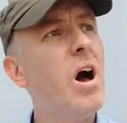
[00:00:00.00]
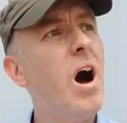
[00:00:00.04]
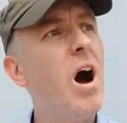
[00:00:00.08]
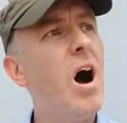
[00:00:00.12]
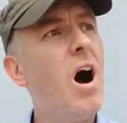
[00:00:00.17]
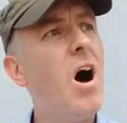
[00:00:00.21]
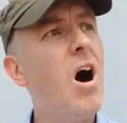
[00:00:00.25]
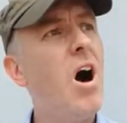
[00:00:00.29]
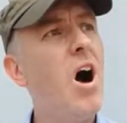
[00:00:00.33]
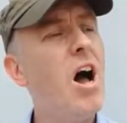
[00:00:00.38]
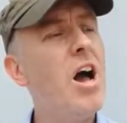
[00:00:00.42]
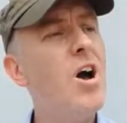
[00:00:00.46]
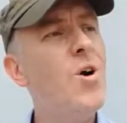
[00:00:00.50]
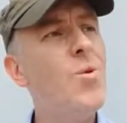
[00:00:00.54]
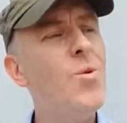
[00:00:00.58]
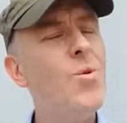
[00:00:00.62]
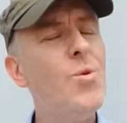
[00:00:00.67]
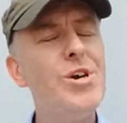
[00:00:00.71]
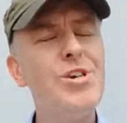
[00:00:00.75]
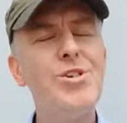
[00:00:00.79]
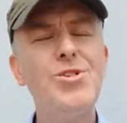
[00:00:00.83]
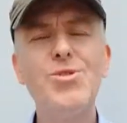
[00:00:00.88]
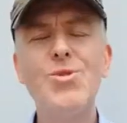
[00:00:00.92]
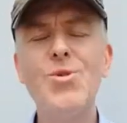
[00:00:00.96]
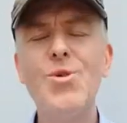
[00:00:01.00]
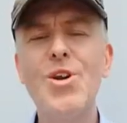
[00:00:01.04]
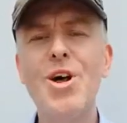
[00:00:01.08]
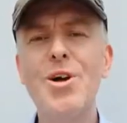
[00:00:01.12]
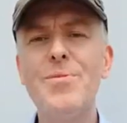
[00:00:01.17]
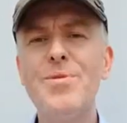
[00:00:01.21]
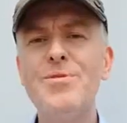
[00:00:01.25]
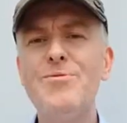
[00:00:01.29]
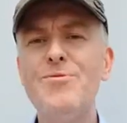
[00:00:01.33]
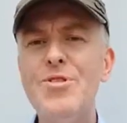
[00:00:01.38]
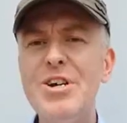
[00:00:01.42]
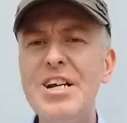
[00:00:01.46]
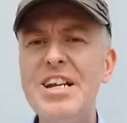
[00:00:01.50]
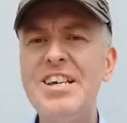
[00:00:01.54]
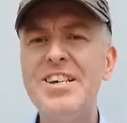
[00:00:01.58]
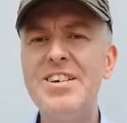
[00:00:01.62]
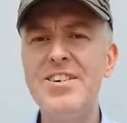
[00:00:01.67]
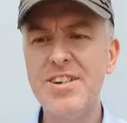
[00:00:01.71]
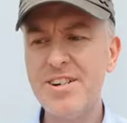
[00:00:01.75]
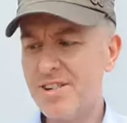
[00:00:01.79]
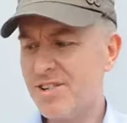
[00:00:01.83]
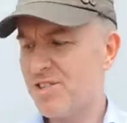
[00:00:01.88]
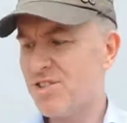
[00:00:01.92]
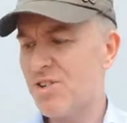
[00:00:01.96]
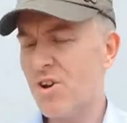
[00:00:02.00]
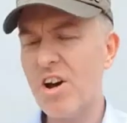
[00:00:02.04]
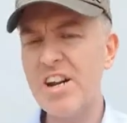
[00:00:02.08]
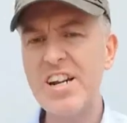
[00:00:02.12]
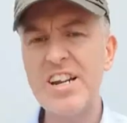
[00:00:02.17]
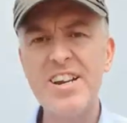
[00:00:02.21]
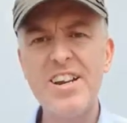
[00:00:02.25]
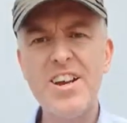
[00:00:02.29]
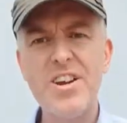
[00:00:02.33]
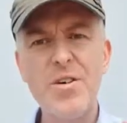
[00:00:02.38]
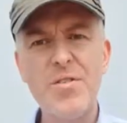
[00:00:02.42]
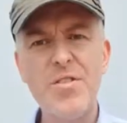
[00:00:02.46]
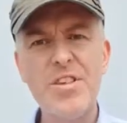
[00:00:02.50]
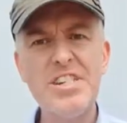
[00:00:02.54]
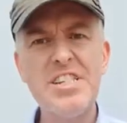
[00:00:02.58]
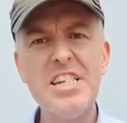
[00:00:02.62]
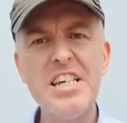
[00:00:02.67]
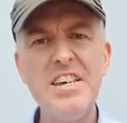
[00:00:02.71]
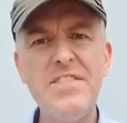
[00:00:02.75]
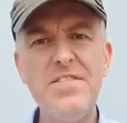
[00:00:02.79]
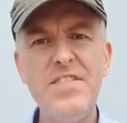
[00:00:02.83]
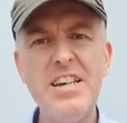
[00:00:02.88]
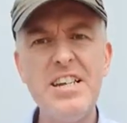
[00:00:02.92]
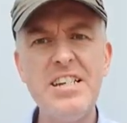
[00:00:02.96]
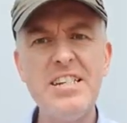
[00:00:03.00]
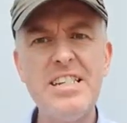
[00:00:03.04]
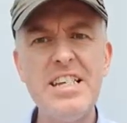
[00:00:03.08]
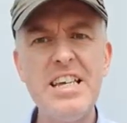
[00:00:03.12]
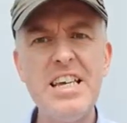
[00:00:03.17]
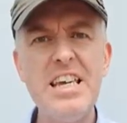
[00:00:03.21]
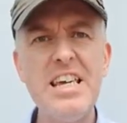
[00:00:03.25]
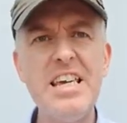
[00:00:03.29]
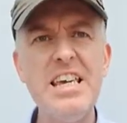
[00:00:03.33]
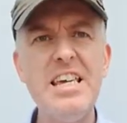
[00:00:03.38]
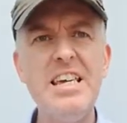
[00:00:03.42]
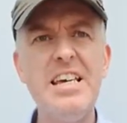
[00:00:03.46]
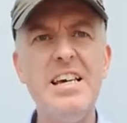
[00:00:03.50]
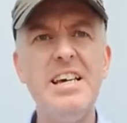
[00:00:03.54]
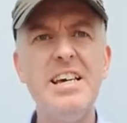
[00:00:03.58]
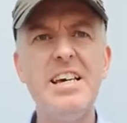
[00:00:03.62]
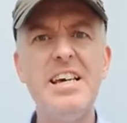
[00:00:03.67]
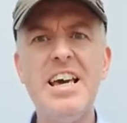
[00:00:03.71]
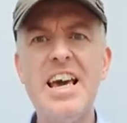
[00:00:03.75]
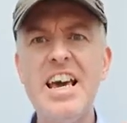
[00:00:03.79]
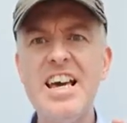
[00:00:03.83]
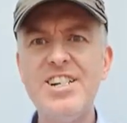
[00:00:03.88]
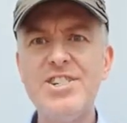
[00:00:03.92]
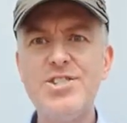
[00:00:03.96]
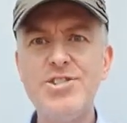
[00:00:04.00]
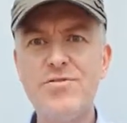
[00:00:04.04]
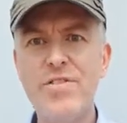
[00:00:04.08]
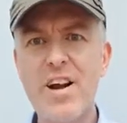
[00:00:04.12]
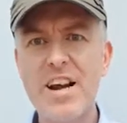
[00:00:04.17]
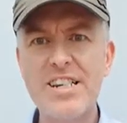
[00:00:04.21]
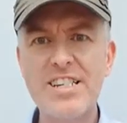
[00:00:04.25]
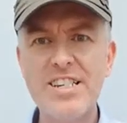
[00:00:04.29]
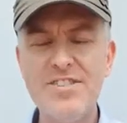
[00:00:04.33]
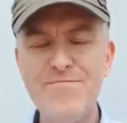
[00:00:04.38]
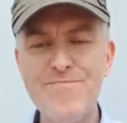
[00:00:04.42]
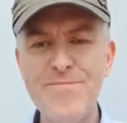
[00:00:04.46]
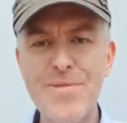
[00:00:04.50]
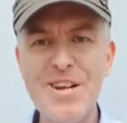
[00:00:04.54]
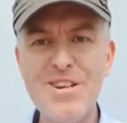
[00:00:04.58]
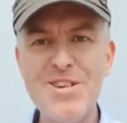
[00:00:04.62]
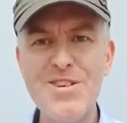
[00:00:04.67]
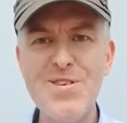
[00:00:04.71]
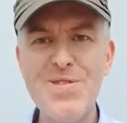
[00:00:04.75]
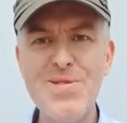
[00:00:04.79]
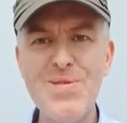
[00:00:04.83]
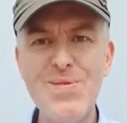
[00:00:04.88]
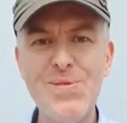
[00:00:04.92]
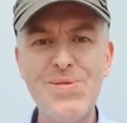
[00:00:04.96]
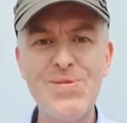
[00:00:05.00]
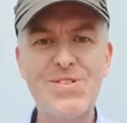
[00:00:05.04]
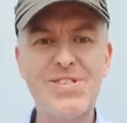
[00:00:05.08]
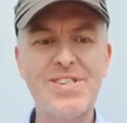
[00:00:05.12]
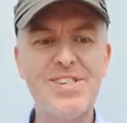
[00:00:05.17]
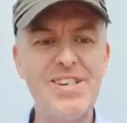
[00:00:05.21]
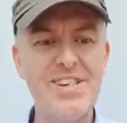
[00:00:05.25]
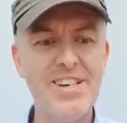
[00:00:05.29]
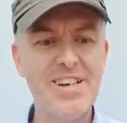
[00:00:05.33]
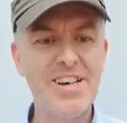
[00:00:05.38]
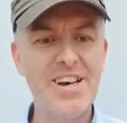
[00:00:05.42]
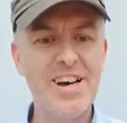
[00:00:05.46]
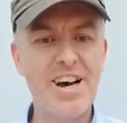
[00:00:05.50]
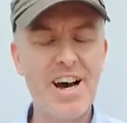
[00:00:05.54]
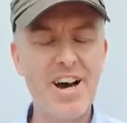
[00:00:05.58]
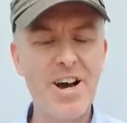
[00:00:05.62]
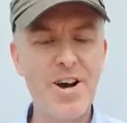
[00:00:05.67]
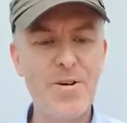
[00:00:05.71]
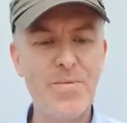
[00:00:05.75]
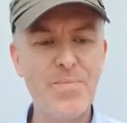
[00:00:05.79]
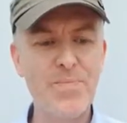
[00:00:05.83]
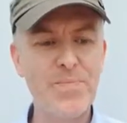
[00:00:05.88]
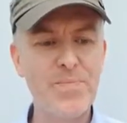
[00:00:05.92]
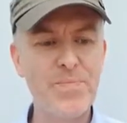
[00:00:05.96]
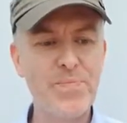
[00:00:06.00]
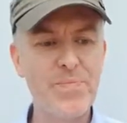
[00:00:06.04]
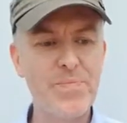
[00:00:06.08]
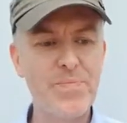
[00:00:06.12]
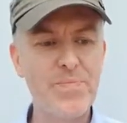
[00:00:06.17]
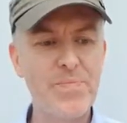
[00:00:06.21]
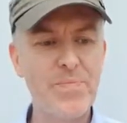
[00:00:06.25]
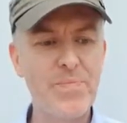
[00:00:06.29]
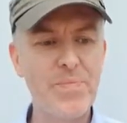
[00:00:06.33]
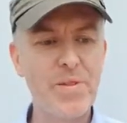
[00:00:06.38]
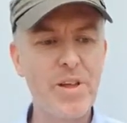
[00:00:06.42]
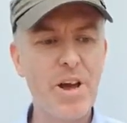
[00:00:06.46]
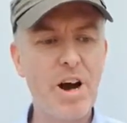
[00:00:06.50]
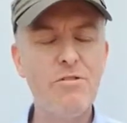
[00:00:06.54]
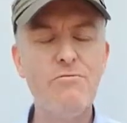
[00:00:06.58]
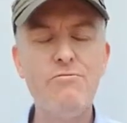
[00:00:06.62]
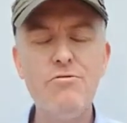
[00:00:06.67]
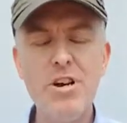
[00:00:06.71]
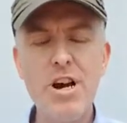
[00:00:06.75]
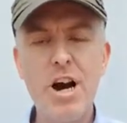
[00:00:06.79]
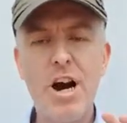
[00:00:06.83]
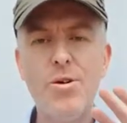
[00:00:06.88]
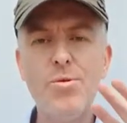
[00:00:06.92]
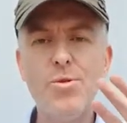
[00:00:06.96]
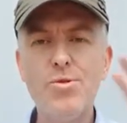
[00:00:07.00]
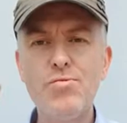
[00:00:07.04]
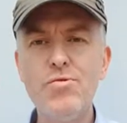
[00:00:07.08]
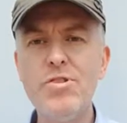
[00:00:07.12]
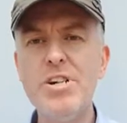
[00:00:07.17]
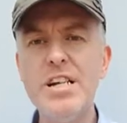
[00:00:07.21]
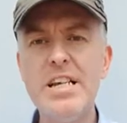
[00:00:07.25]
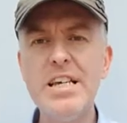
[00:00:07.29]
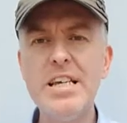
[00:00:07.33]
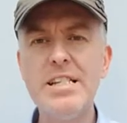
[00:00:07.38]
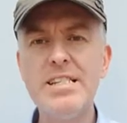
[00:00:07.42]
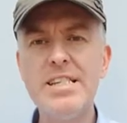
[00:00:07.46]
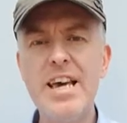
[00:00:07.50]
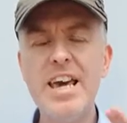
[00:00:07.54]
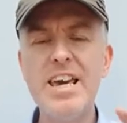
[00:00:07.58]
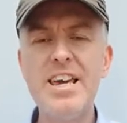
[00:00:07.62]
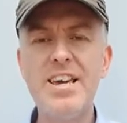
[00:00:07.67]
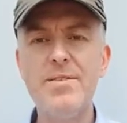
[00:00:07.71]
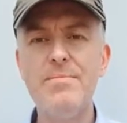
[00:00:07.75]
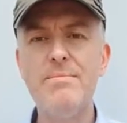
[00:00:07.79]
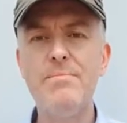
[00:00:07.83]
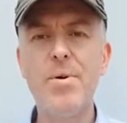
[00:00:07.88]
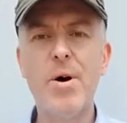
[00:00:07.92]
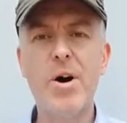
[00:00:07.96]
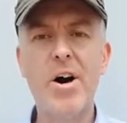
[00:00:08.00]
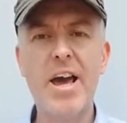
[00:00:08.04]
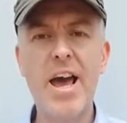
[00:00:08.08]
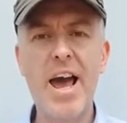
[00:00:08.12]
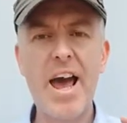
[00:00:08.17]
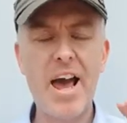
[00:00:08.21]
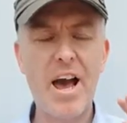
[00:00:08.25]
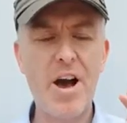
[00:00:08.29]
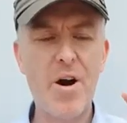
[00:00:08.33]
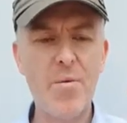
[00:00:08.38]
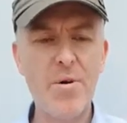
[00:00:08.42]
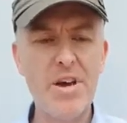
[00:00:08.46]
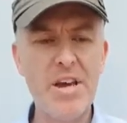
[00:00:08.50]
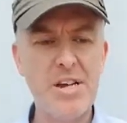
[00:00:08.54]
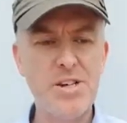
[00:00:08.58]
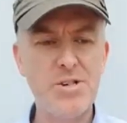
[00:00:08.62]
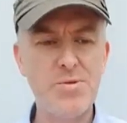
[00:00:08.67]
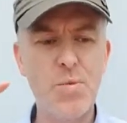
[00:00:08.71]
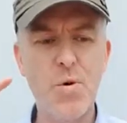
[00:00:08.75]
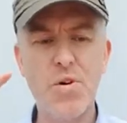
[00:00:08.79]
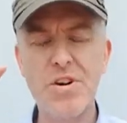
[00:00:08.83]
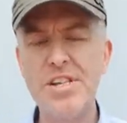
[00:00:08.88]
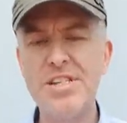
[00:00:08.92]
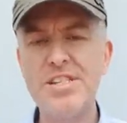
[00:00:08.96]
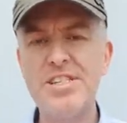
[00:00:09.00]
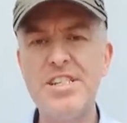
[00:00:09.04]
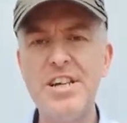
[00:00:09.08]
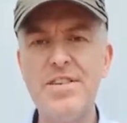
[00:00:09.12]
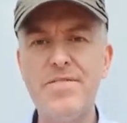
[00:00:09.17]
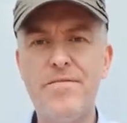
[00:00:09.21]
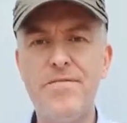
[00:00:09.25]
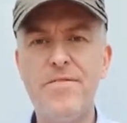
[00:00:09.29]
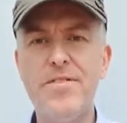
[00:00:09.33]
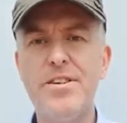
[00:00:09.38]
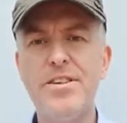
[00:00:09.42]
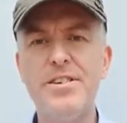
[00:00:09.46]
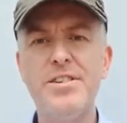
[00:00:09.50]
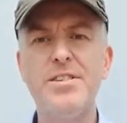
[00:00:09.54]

I always thought I'd be really good at designing, the DVD interactive menus. I was really taken by how each one is different.